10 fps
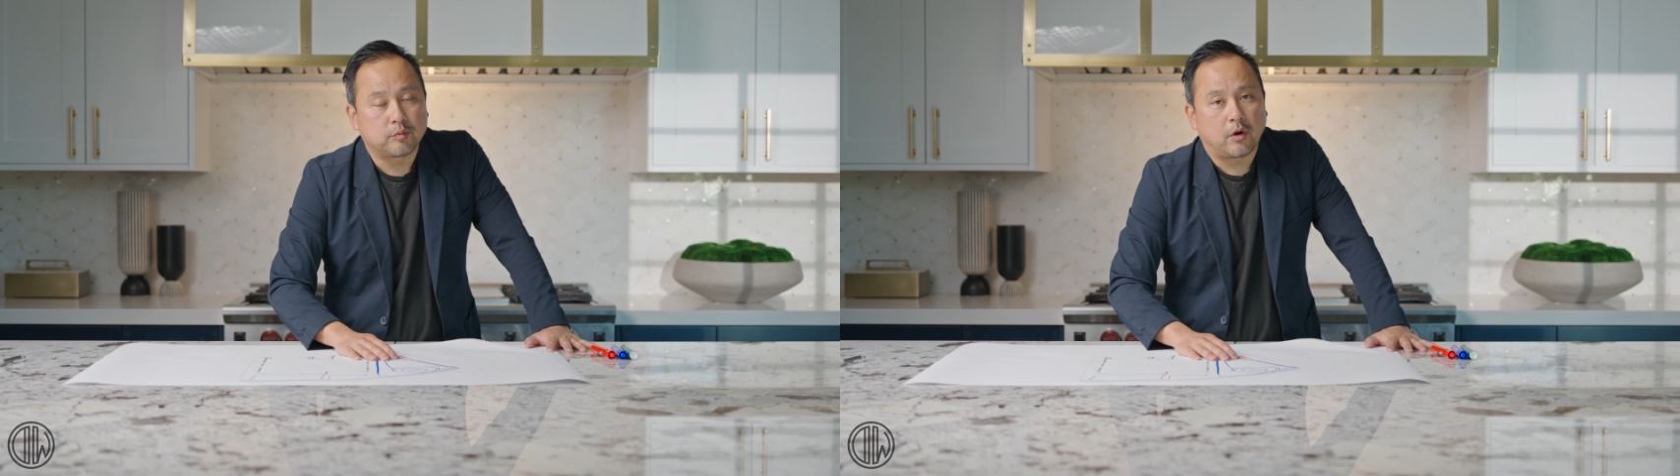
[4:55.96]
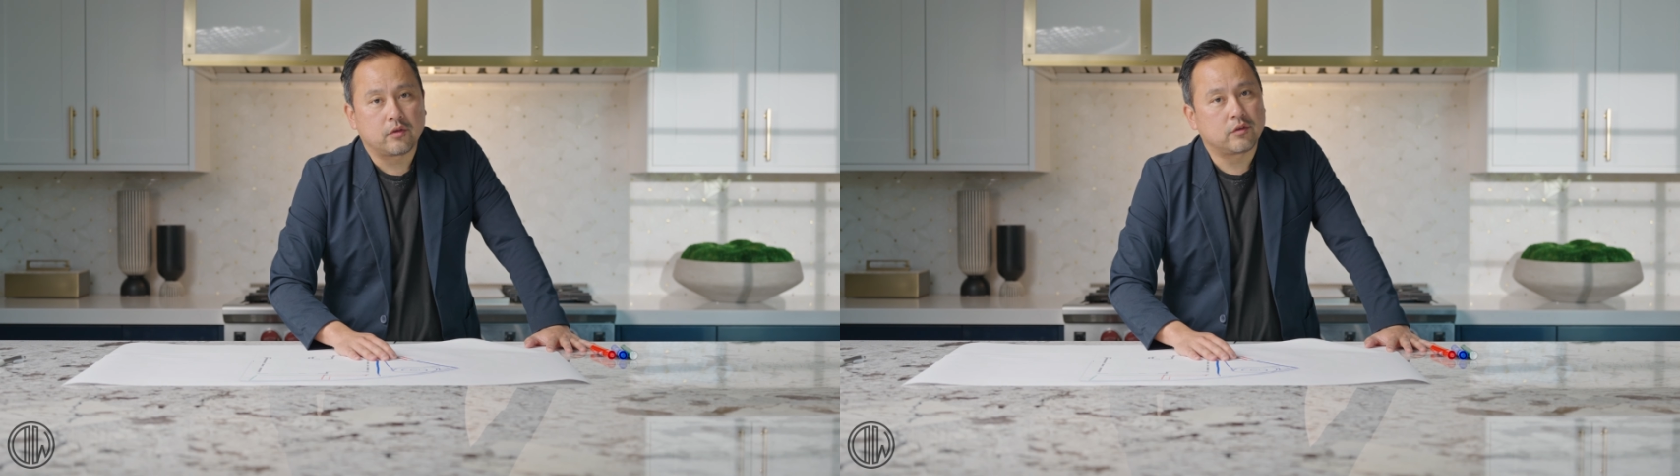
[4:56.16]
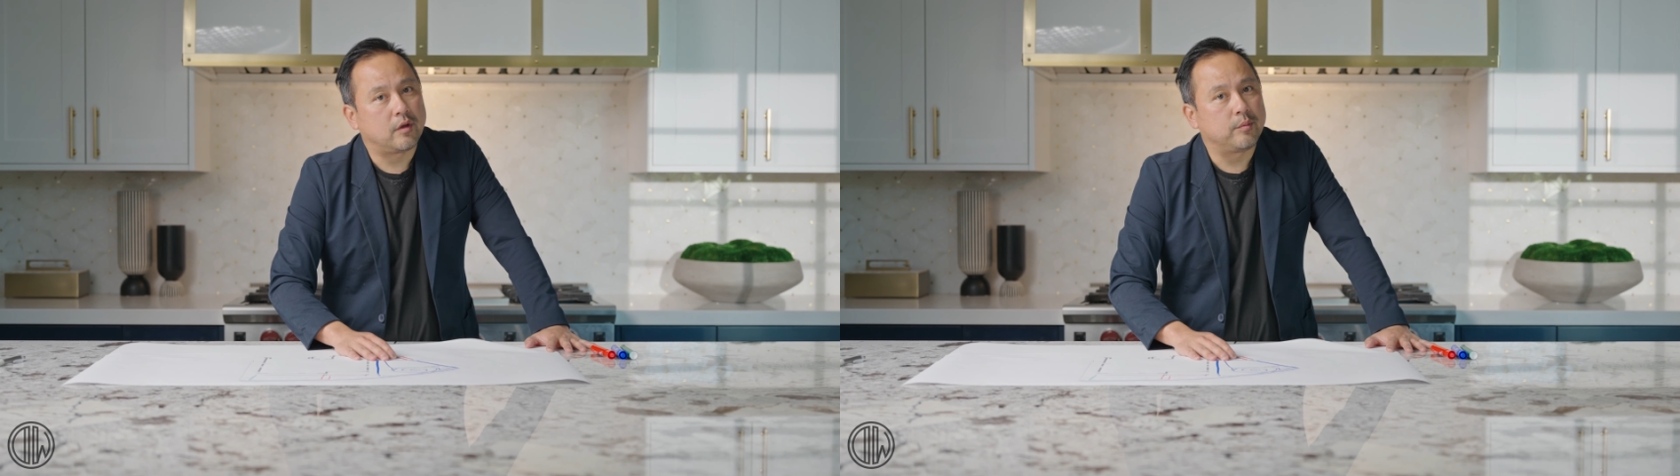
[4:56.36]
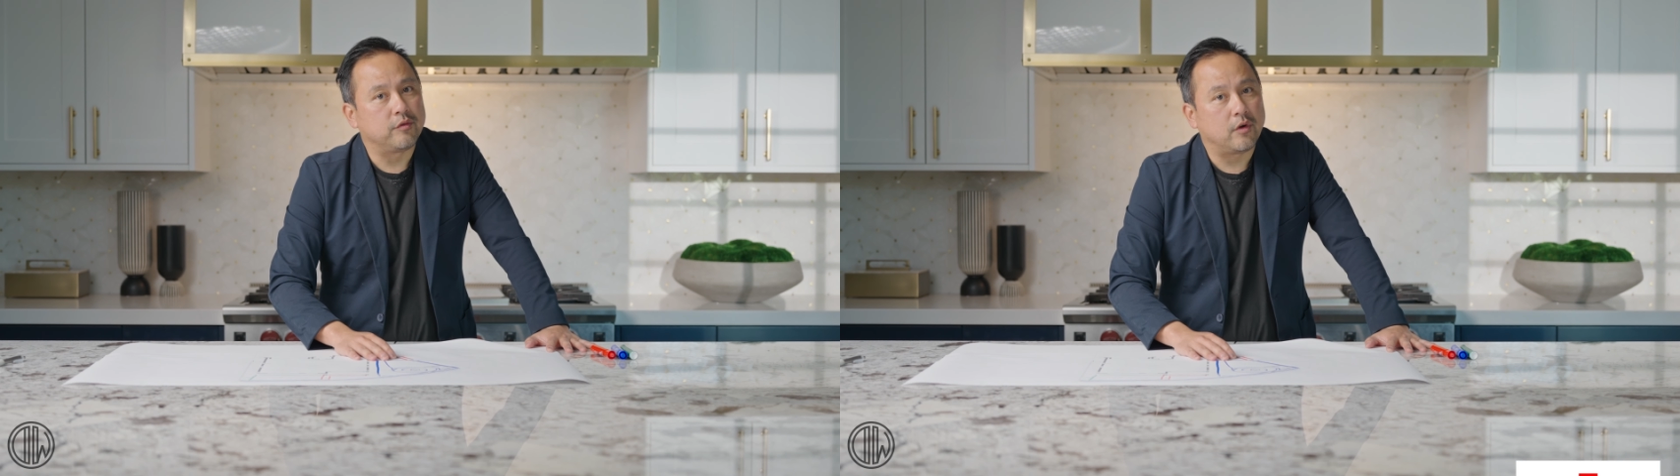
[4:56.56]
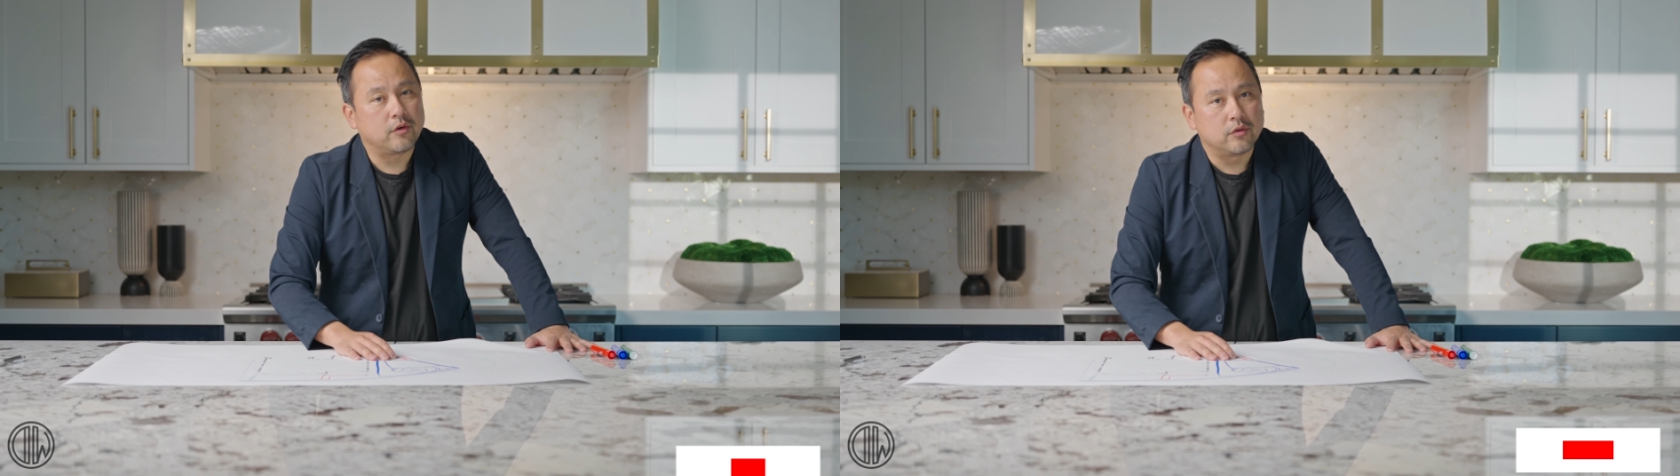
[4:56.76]
project is going to be
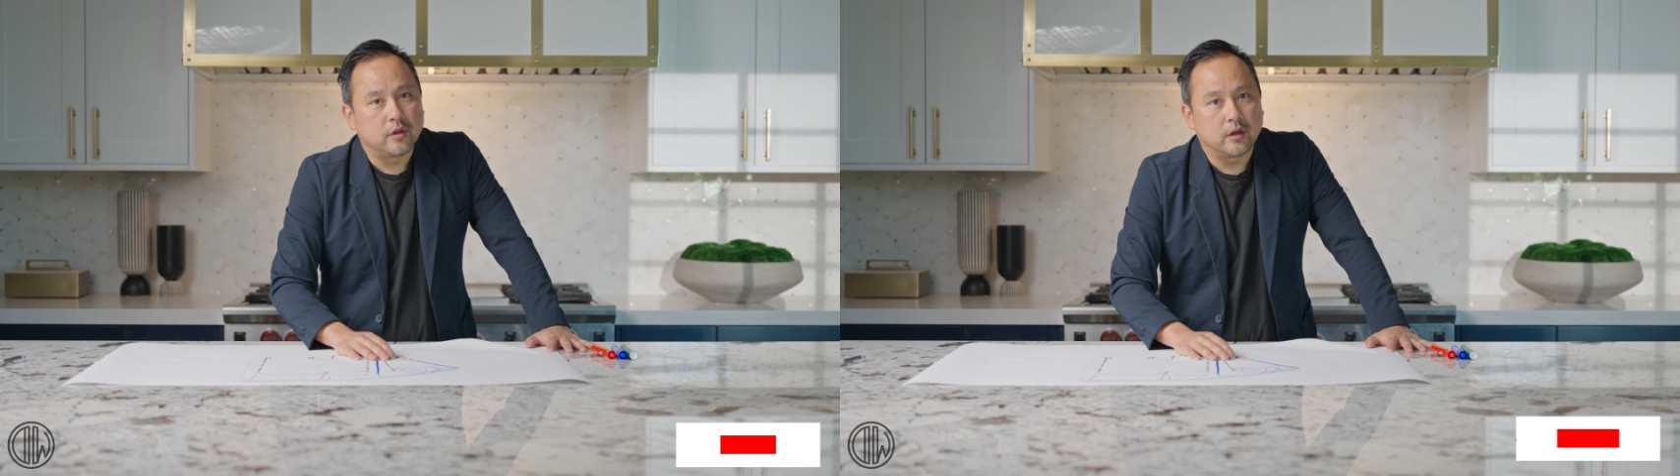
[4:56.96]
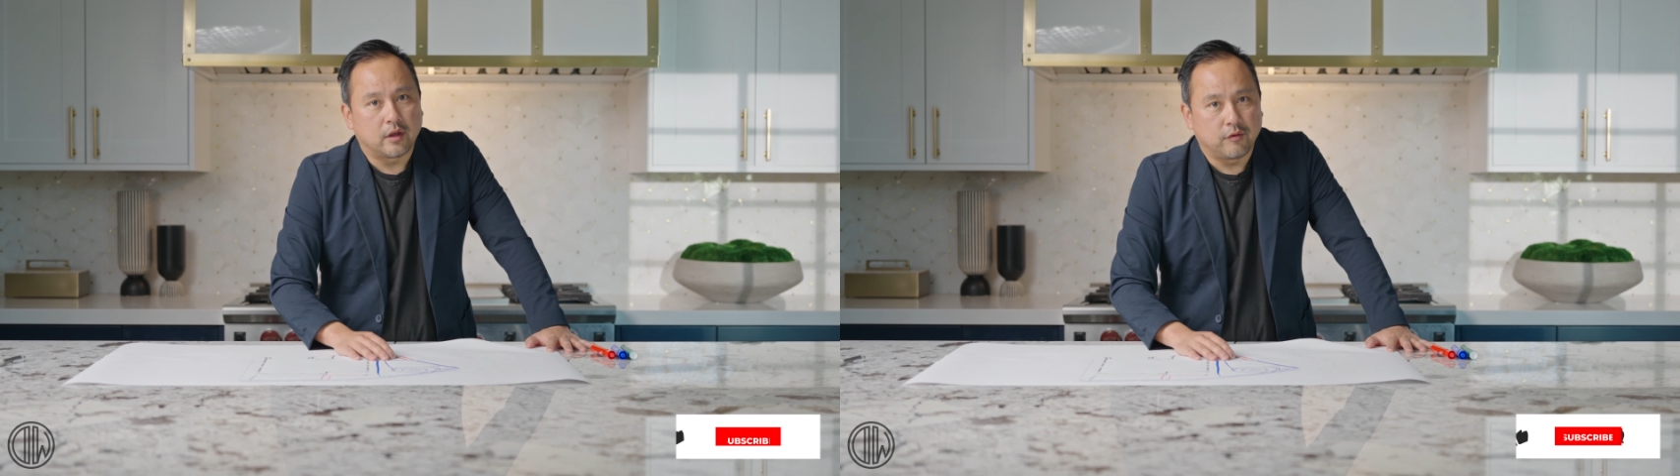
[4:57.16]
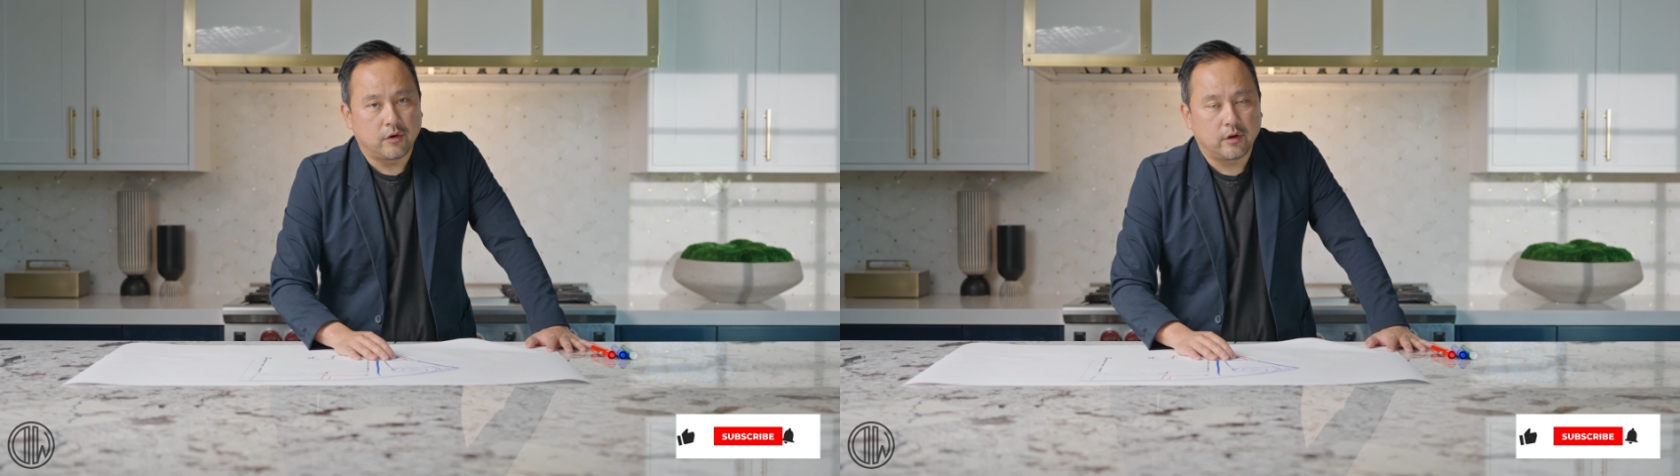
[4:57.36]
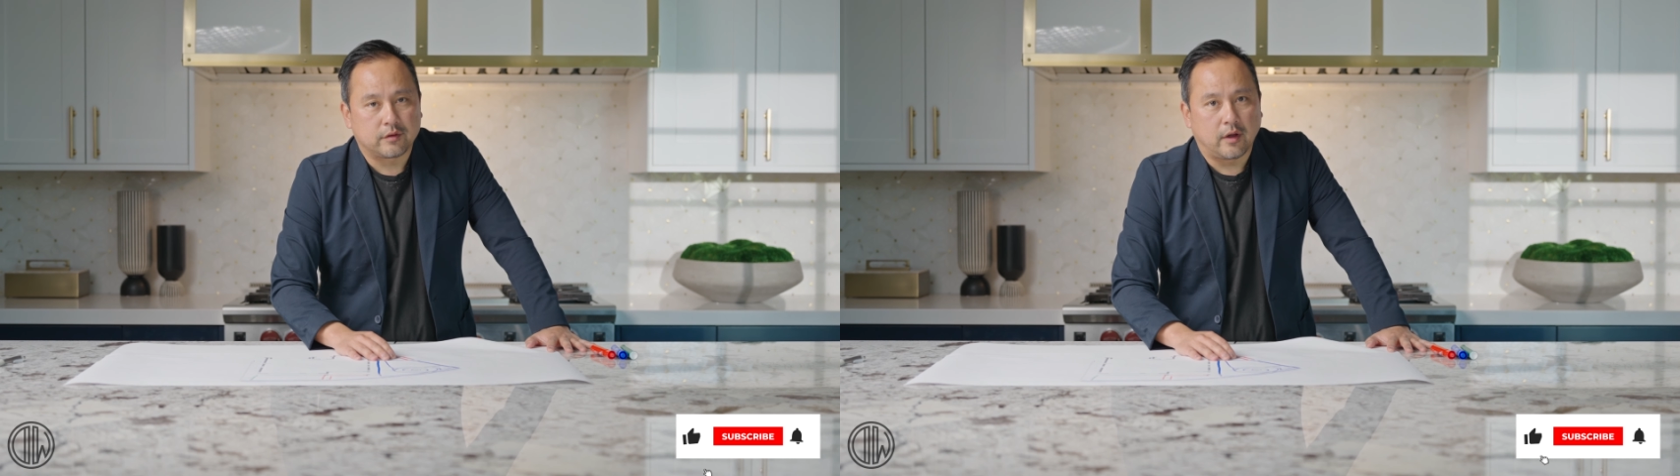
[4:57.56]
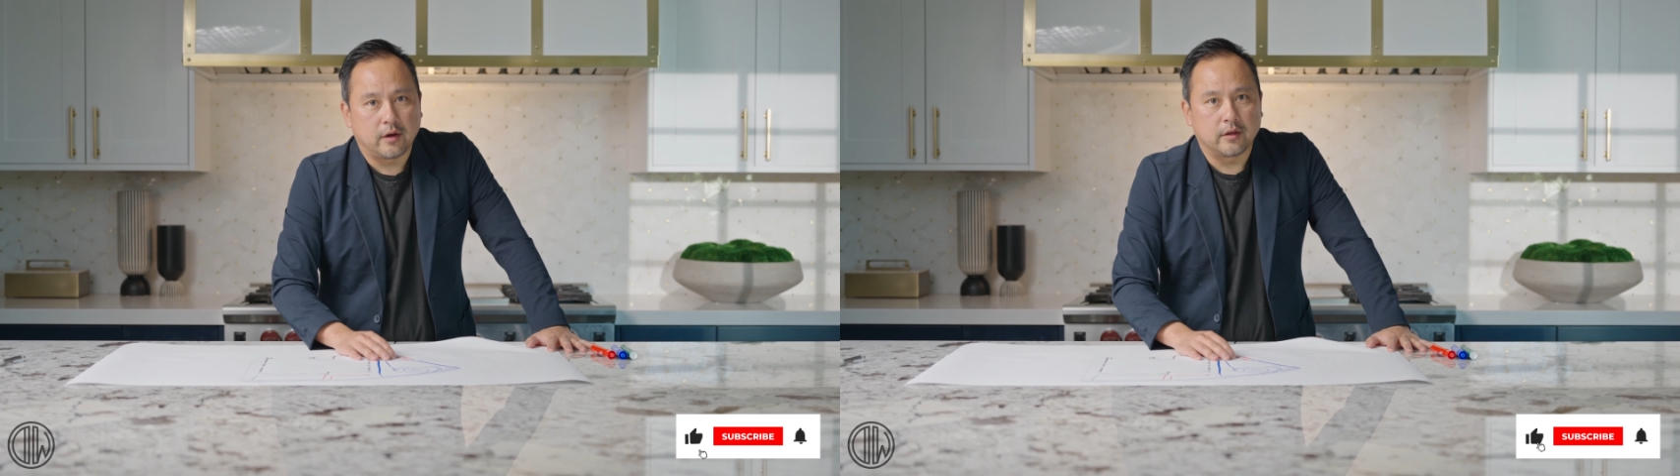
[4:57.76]
very unique and very
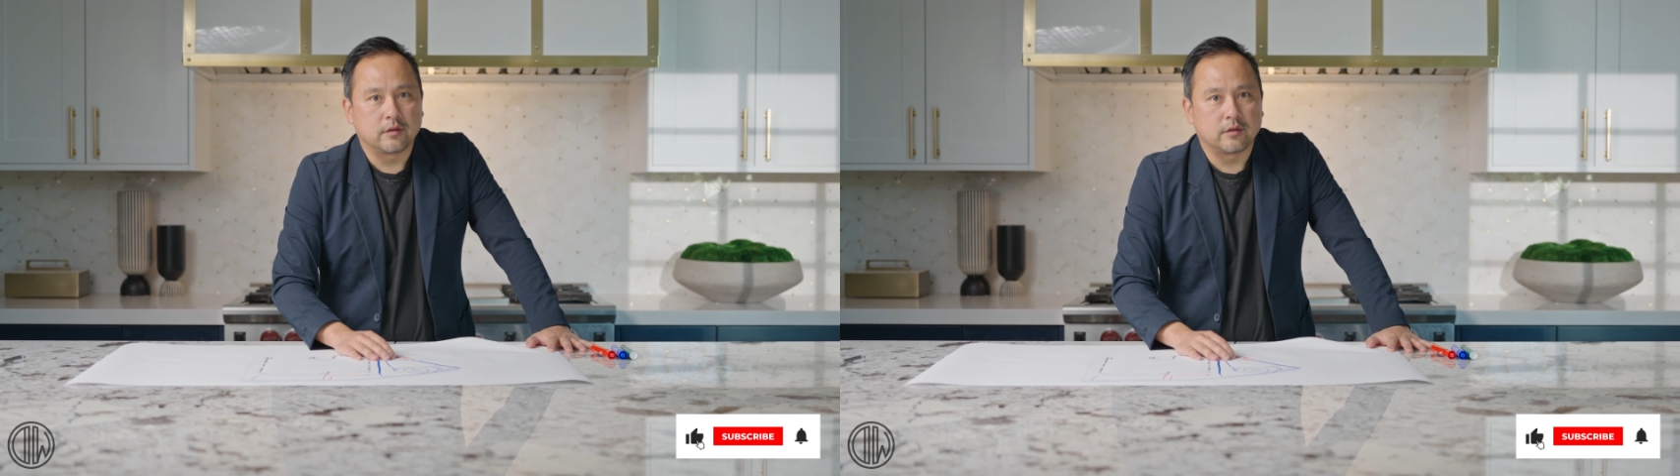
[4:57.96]
exciting,